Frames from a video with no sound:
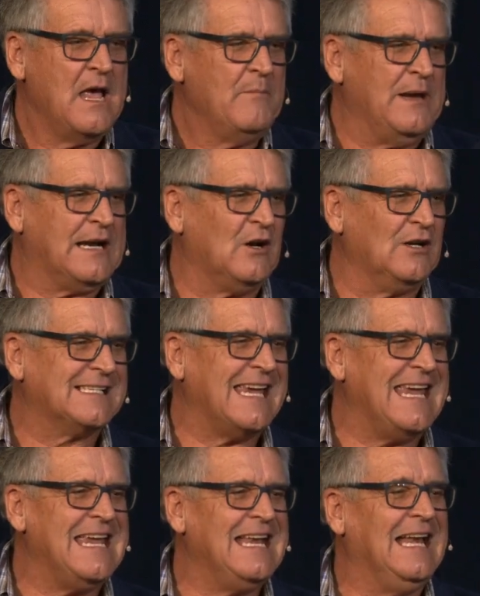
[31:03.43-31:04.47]
because
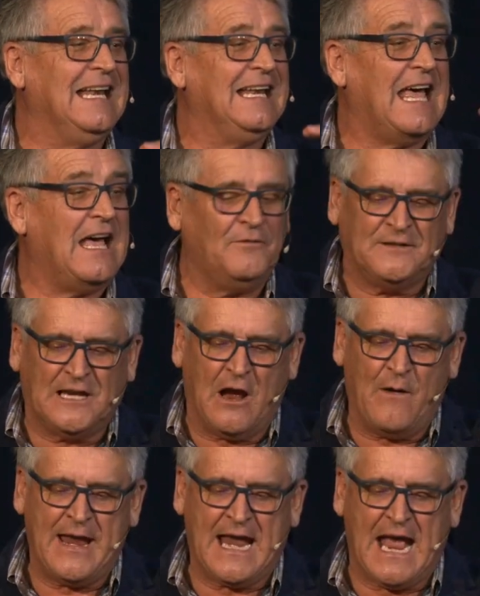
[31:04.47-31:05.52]
he loved
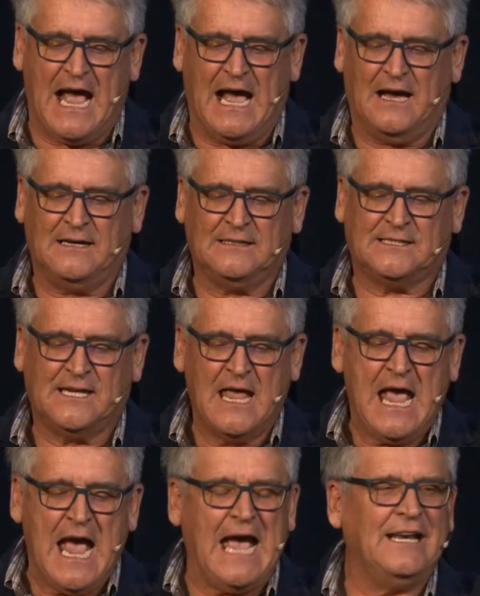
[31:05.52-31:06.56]
going out
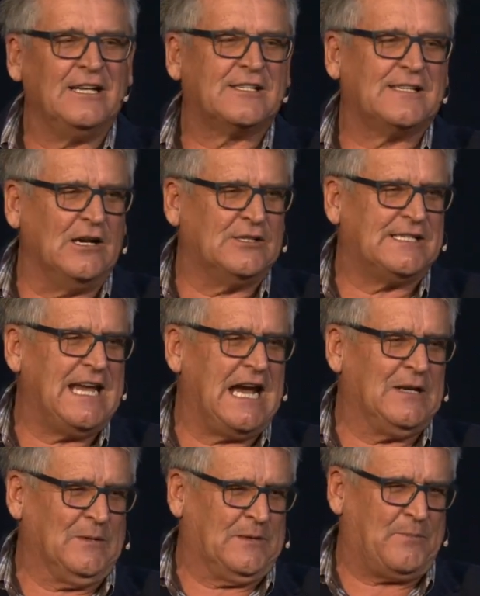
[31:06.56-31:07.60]
and
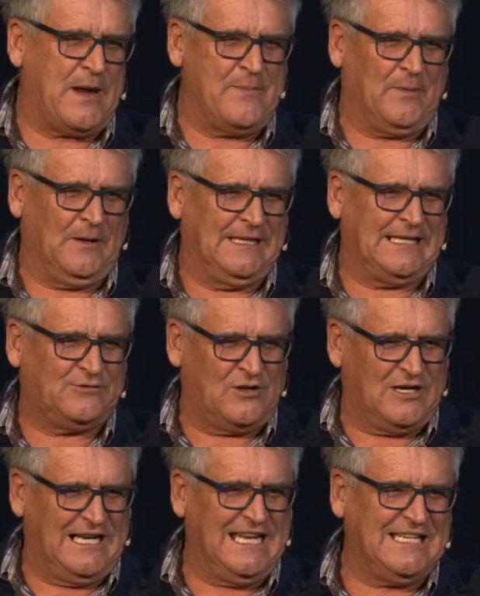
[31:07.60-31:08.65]
associate with people that the
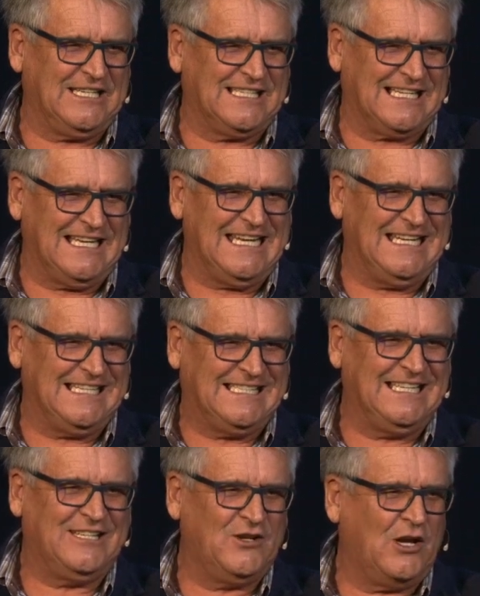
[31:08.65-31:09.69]
religious leaders
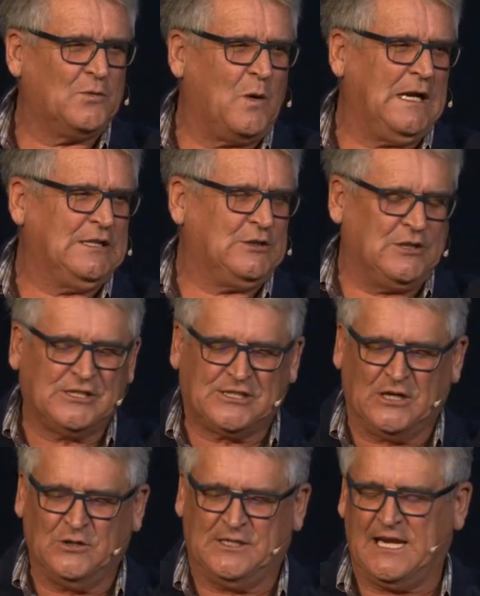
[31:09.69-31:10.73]
did not want to
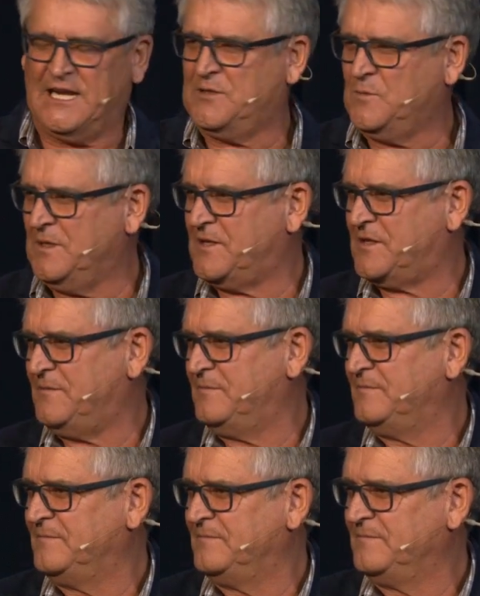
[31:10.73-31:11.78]
associate with.
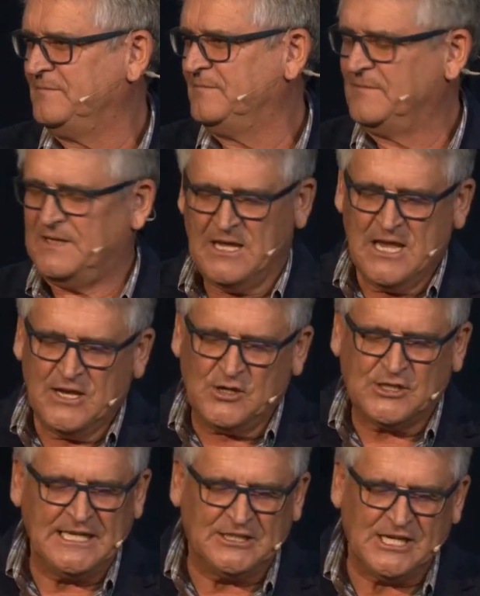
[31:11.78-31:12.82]
You
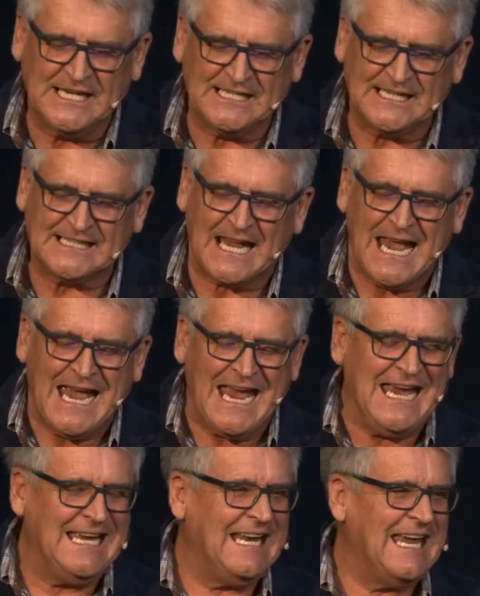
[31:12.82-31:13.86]
see, Jesus,
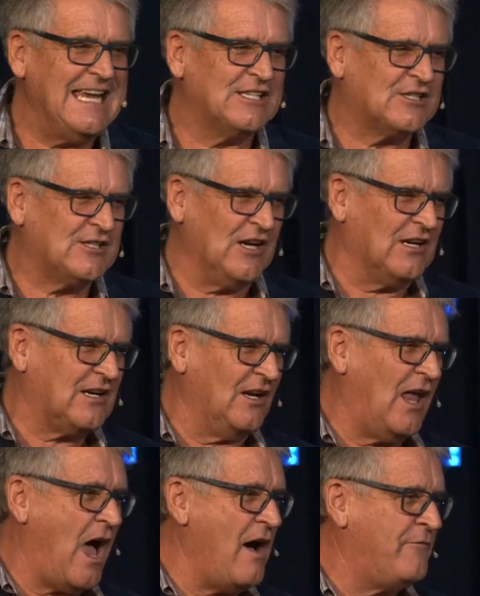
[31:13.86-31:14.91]
in his
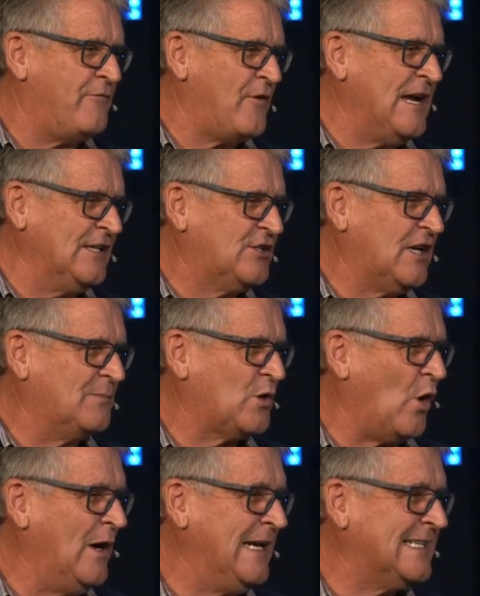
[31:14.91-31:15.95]
circle of friendships
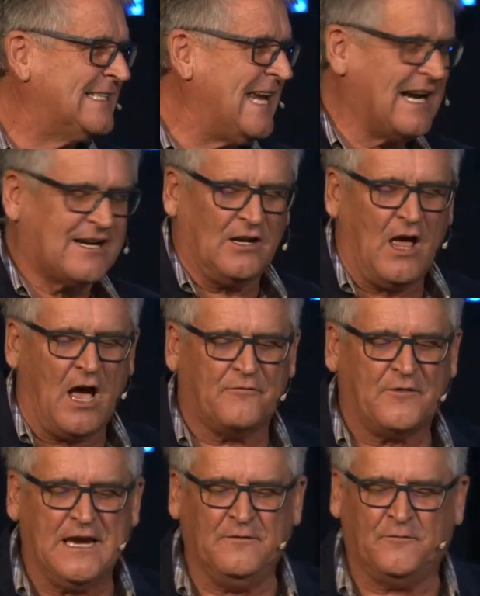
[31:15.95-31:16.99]
or in circle
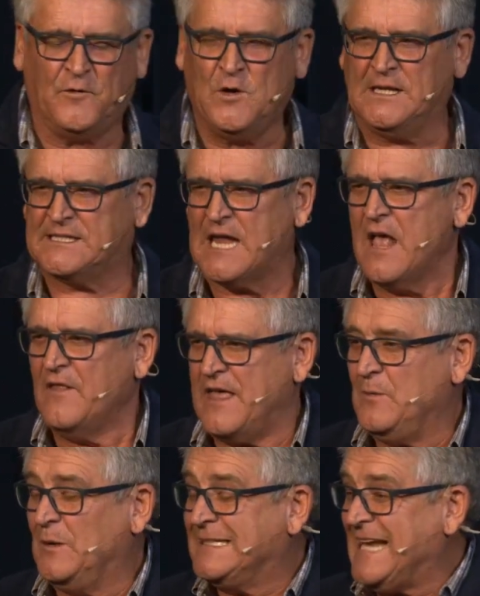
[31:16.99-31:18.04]
of influence,
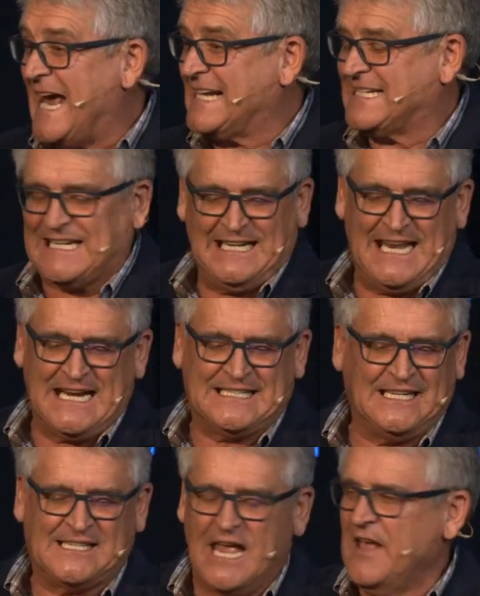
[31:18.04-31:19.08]
there were tax
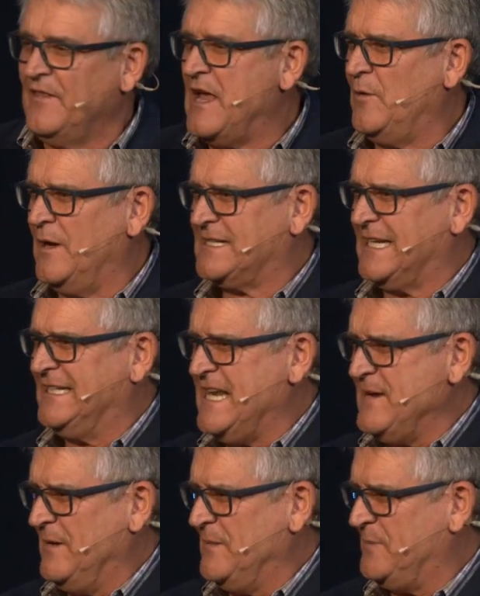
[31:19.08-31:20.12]
collectors, there was a
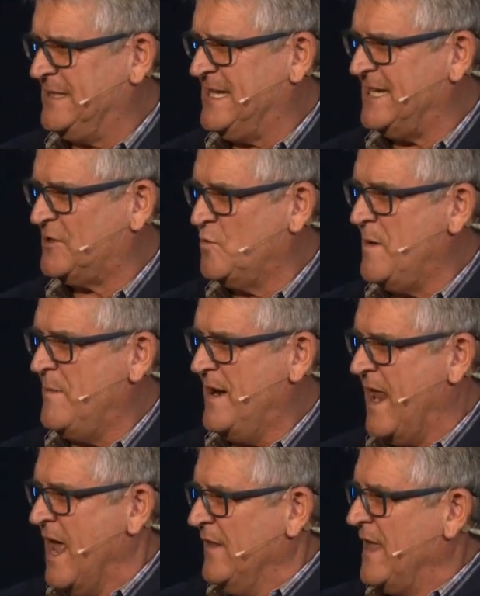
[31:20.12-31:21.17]
demon-possessed
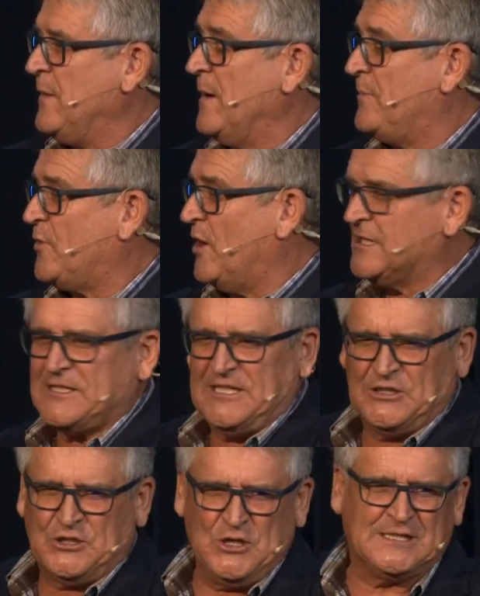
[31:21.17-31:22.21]
woman, there were
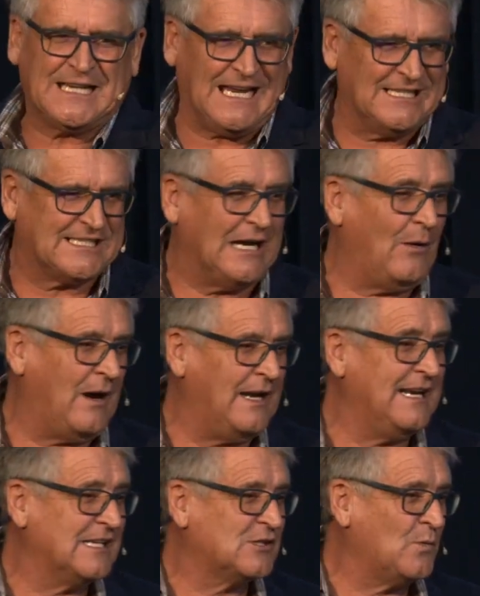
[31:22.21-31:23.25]
prostitutes and so
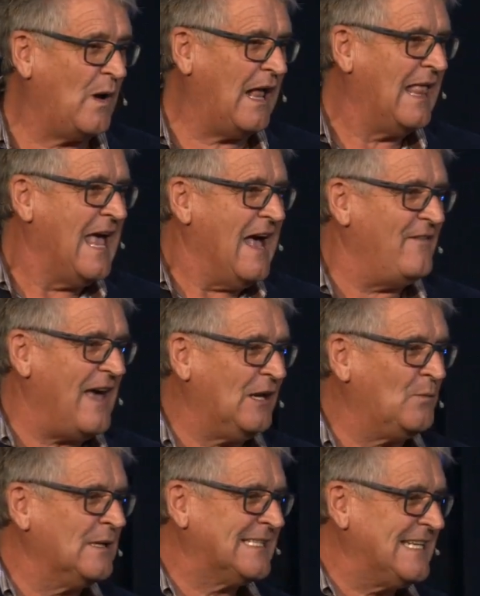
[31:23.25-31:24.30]
on as well. And that
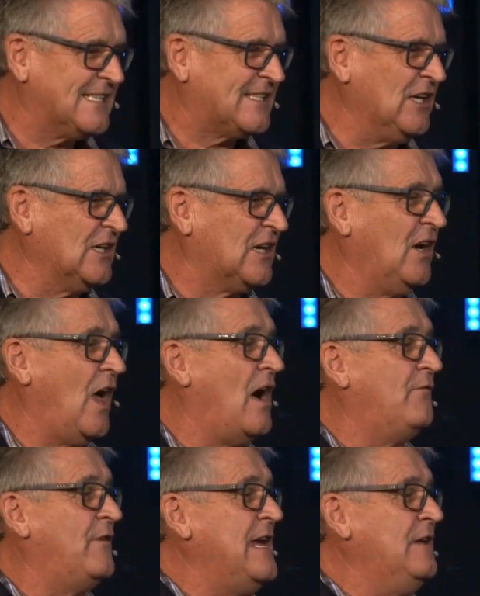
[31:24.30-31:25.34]
was his circle
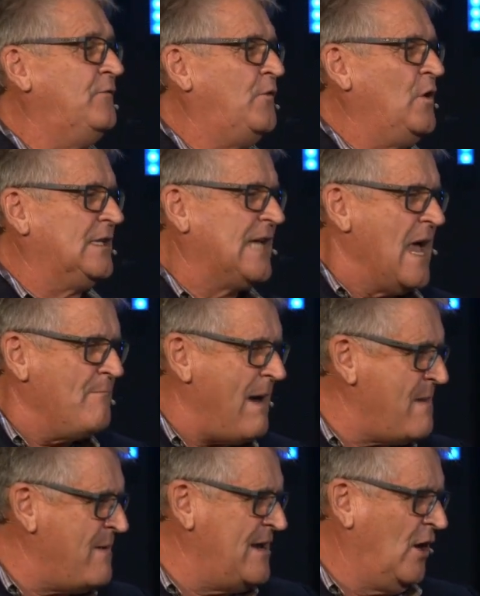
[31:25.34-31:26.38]
of influence.
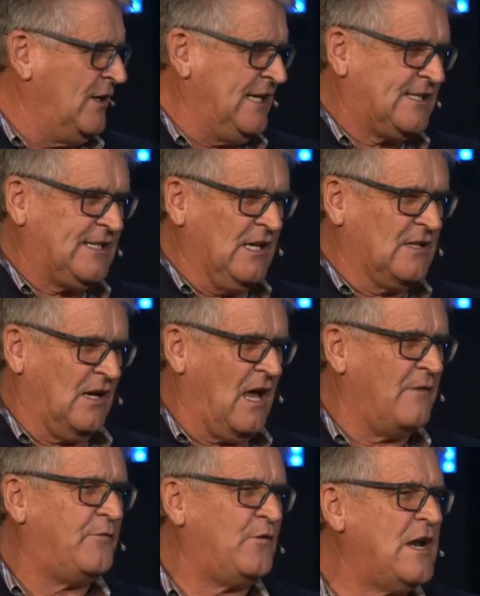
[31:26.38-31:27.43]
Maybe not his circle
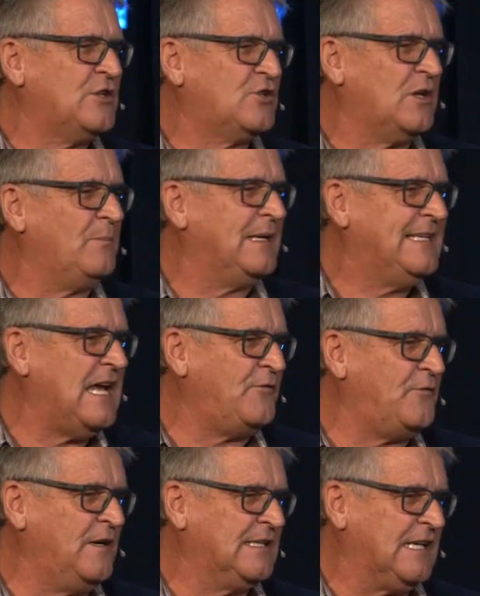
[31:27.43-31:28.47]
of friendship, but
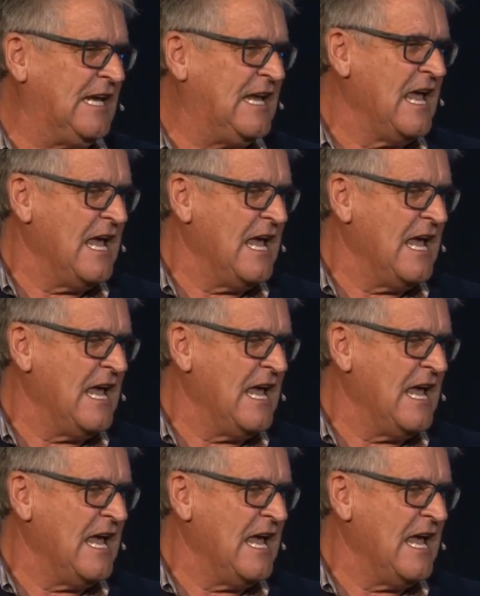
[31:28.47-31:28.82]
definitely